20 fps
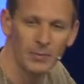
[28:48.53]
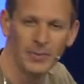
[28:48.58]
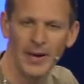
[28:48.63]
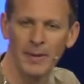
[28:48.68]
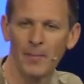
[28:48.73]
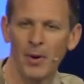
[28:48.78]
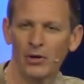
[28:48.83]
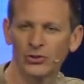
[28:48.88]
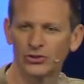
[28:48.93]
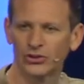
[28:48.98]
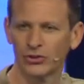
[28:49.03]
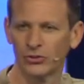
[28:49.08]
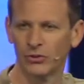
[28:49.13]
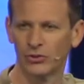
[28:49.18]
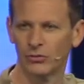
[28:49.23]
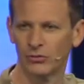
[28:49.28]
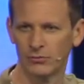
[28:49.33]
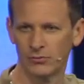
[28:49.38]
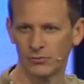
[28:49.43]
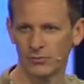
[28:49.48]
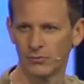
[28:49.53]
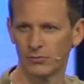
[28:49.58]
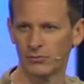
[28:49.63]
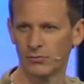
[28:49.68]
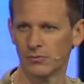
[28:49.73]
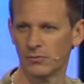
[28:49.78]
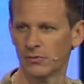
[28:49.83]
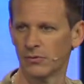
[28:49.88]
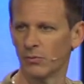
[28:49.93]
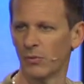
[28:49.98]
be emotional.
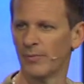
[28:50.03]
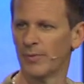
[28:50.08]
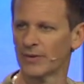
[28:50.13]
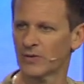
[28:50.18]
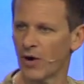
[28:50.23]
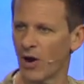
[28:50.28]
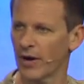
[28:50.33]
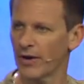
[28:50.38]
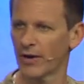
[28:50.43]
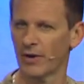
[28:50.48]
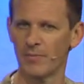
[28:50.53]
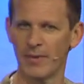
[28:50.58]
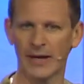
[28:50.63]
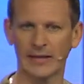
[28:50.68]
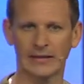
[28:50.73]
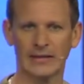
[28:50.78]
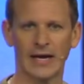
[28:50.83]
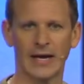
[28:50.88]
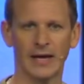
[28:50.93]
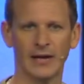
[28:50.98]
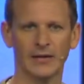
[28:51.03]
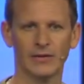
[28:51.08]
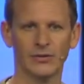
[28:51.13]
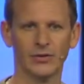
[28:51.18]
We've been talking about that.